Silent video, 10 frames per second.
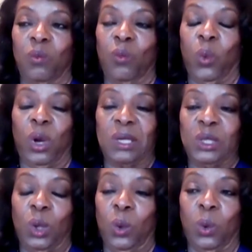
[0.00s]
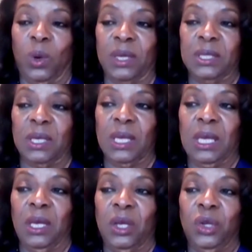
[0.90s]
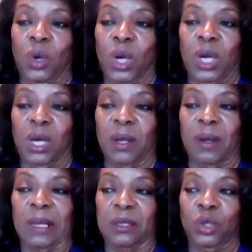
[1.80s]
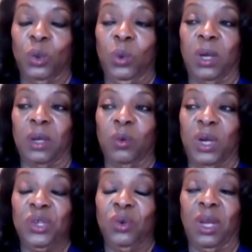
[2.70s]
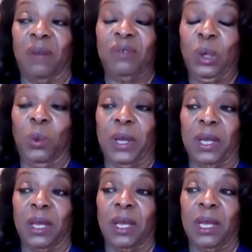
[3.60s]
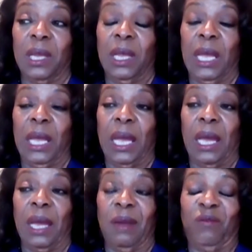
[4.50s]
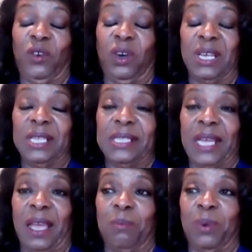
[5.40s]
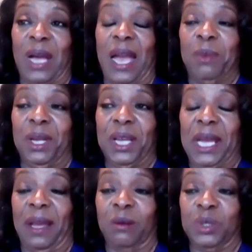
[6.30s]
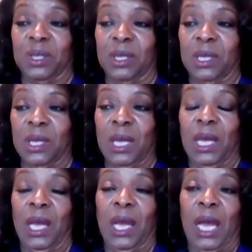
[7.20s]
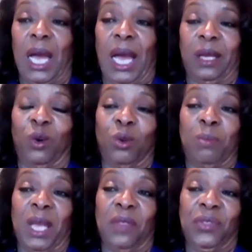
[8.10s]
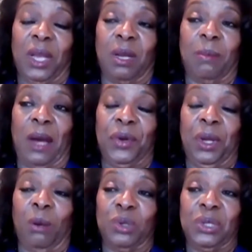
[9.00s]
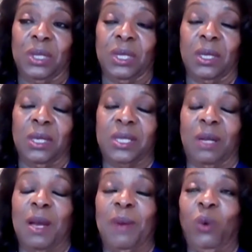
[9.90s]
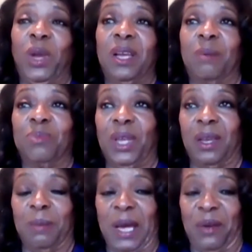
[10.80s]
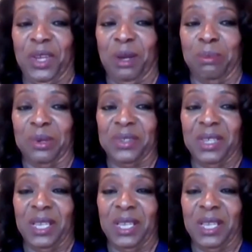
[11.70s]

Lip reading: work toward your doing what you love doing. For an example, I'm an accountant. I go to bed thinking about numbers, and sometimes I wake up thinking about numbers.